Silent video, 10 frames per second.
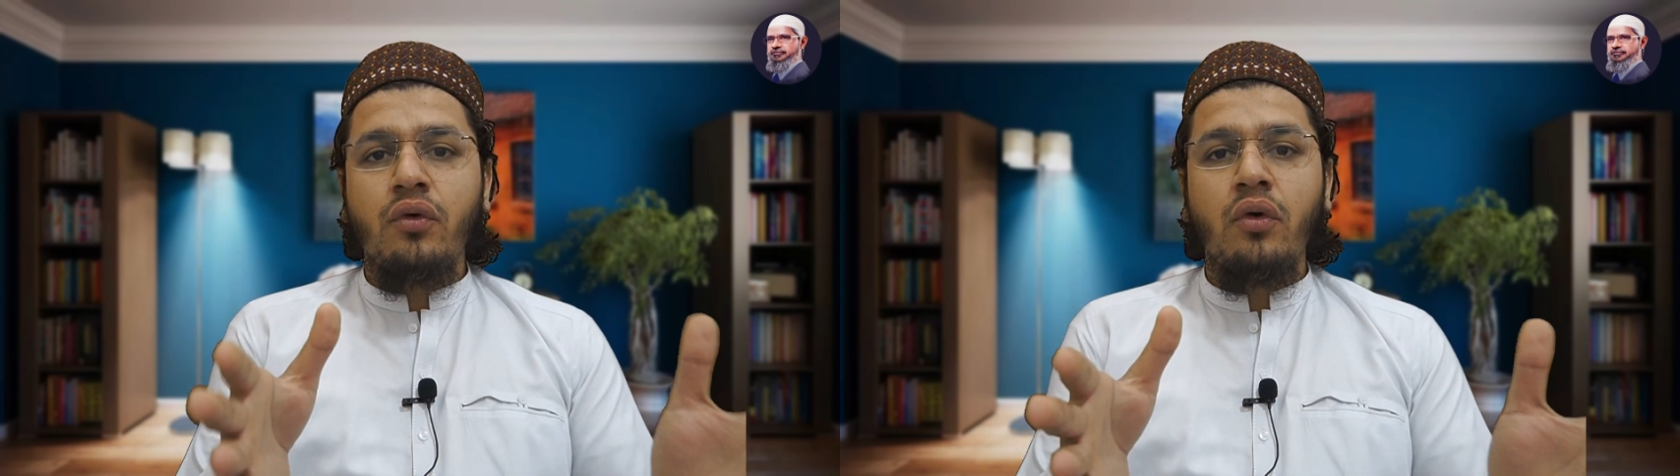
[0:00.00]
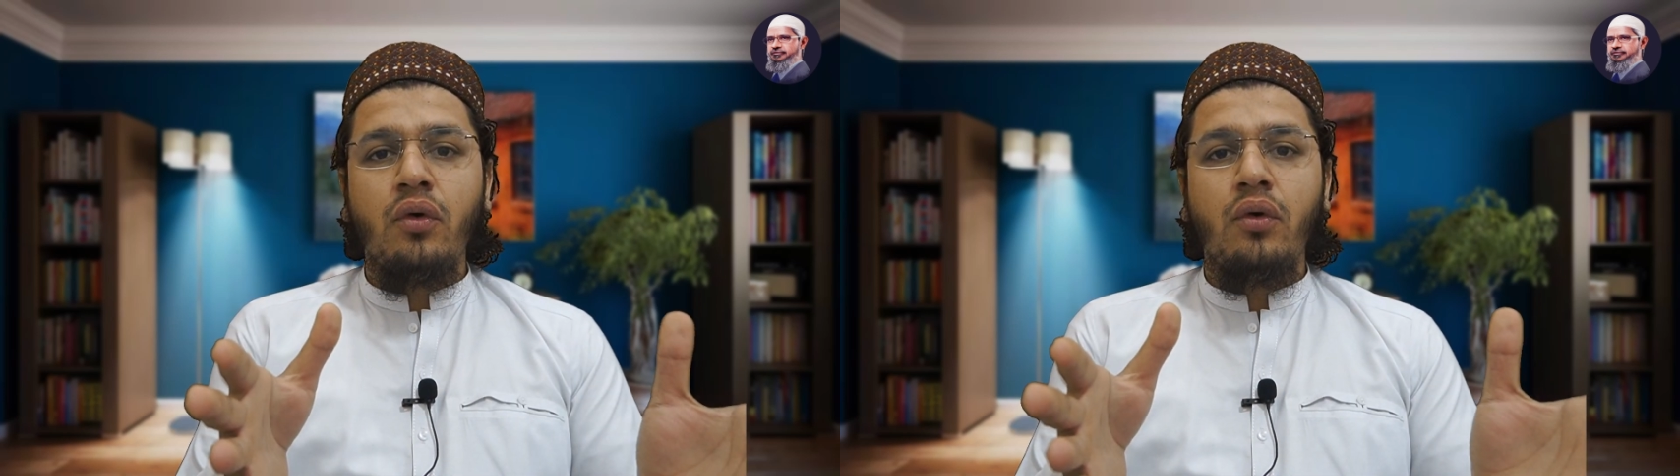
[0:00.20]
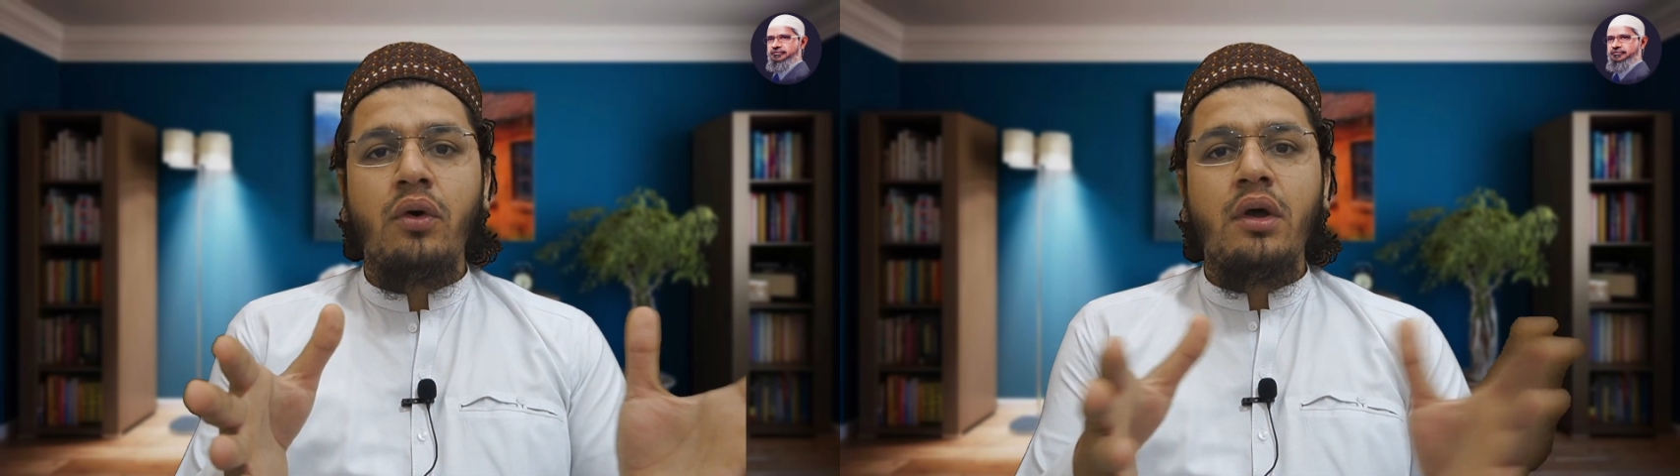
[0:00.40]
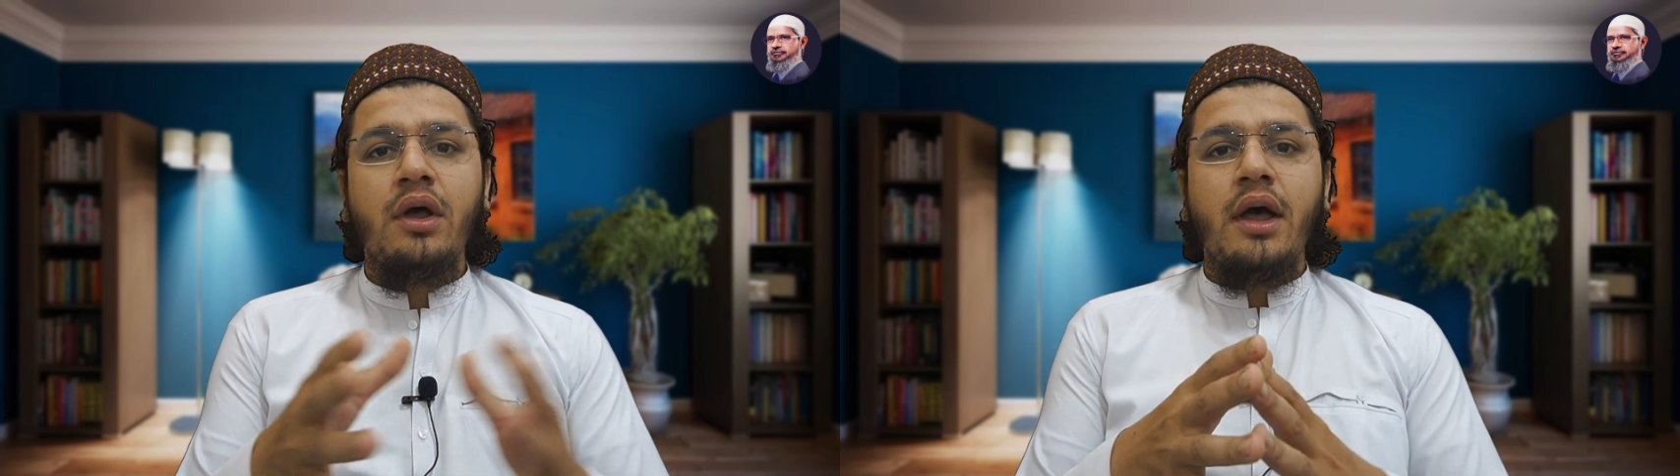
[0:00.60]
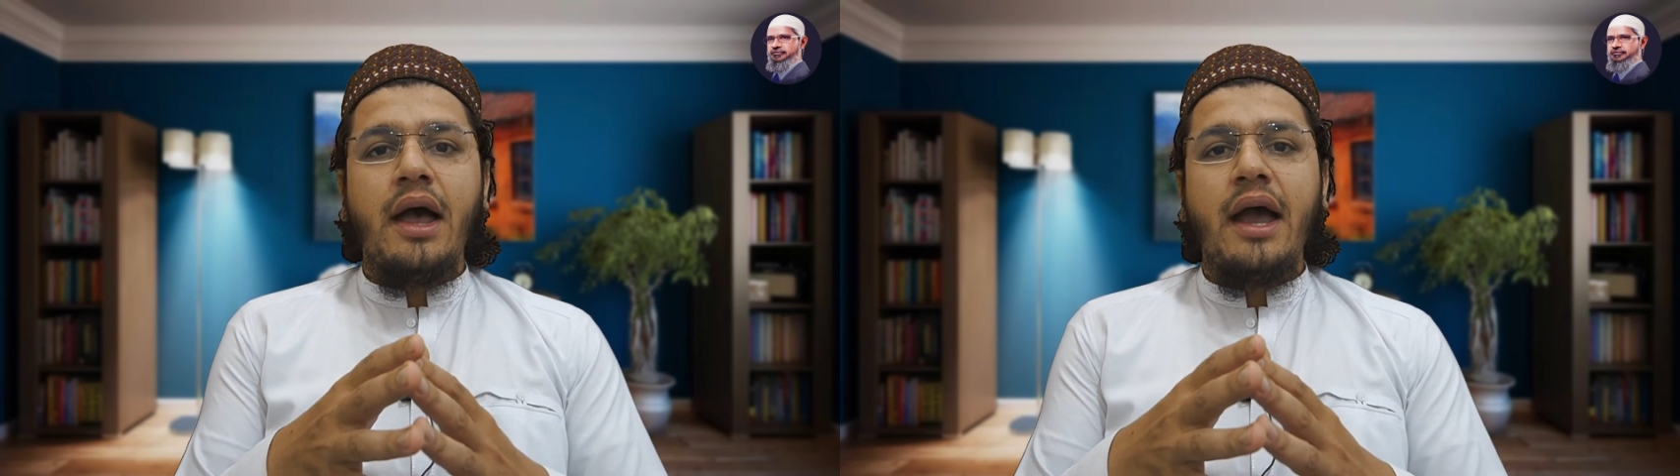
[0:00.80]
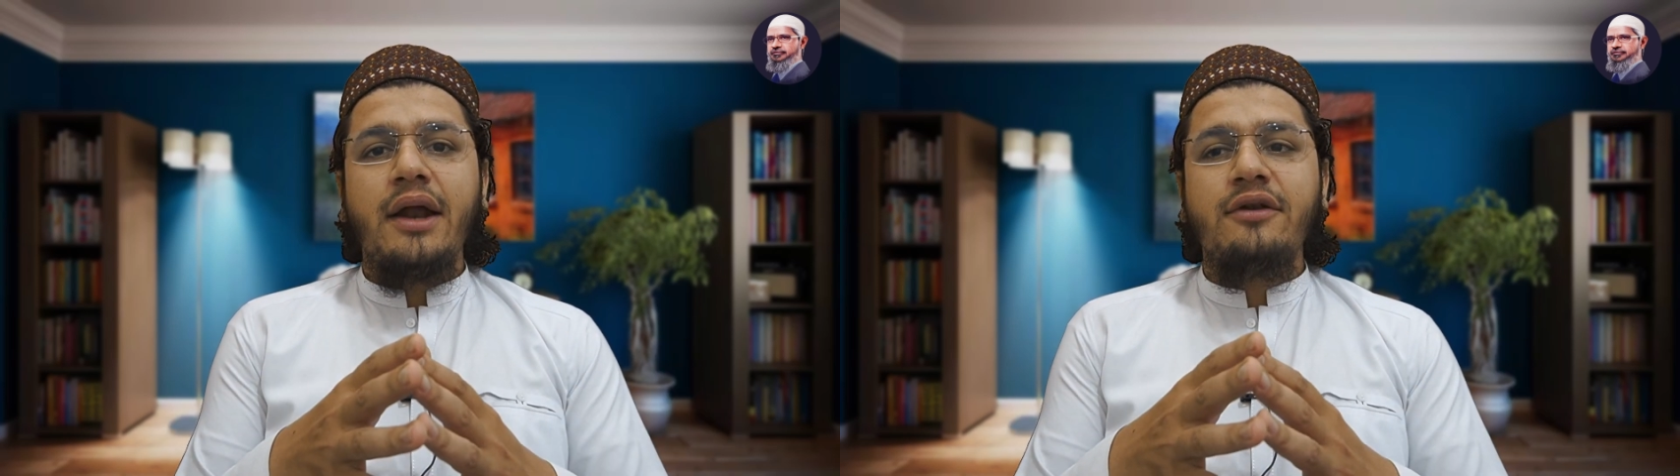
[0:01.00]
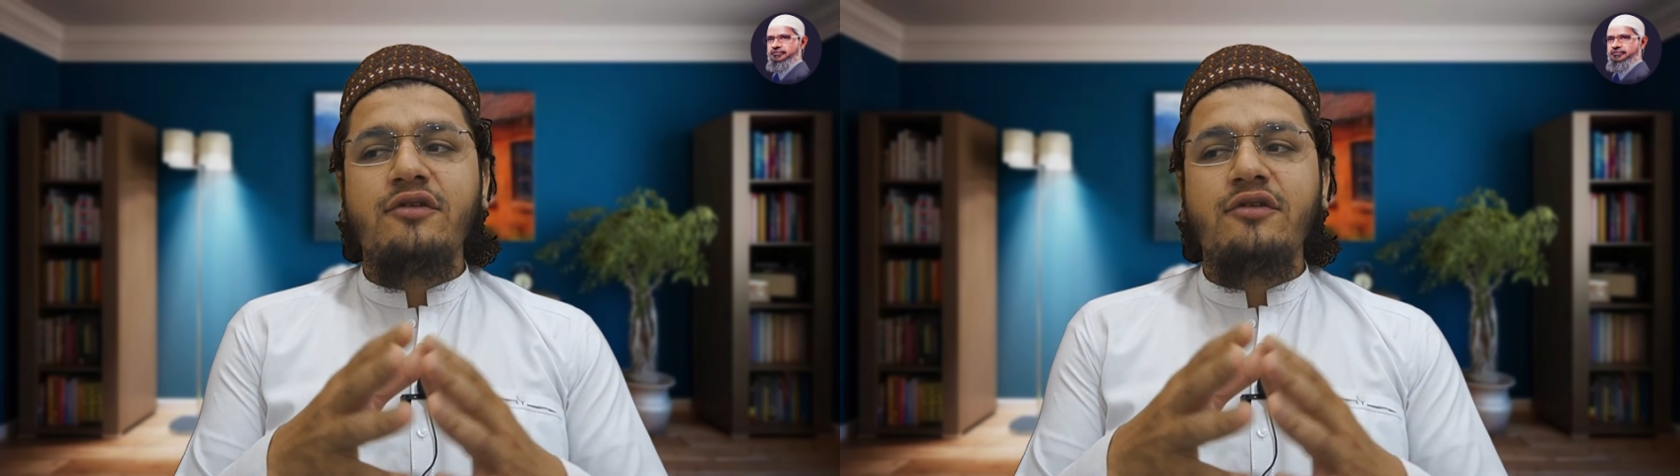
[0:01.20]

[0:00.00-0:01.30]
go, and